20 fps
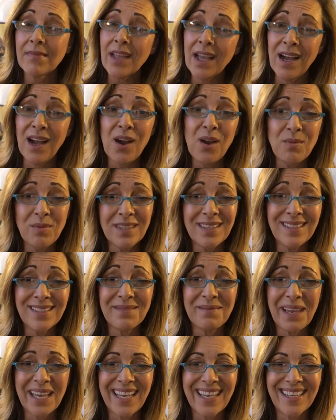I hope this is
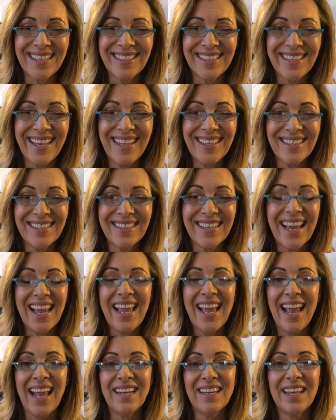making sense,
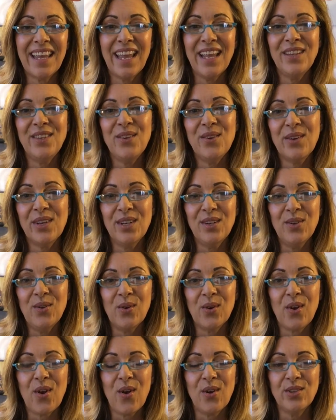and again, you can
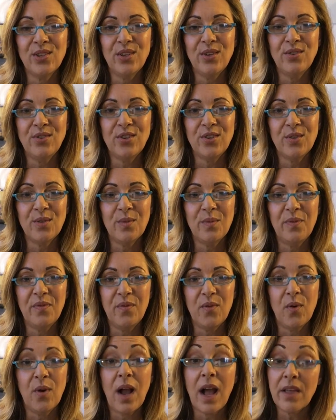look on YouTube
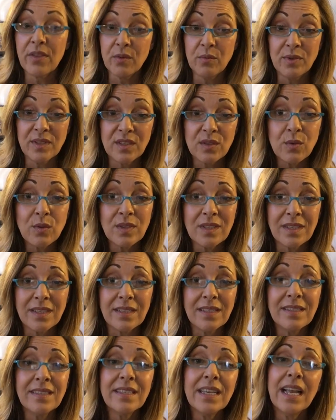for other
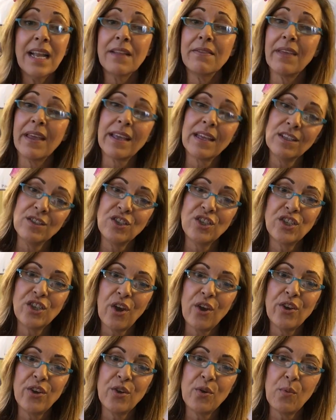resources that can show
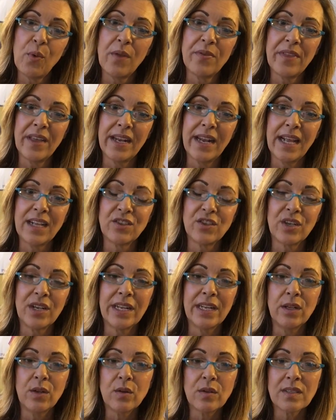you what that
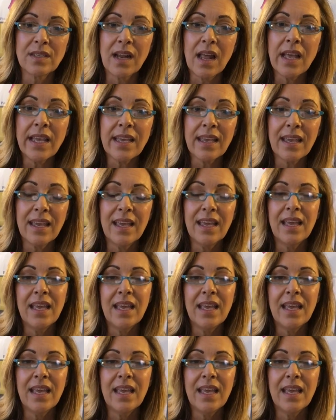actually looks like.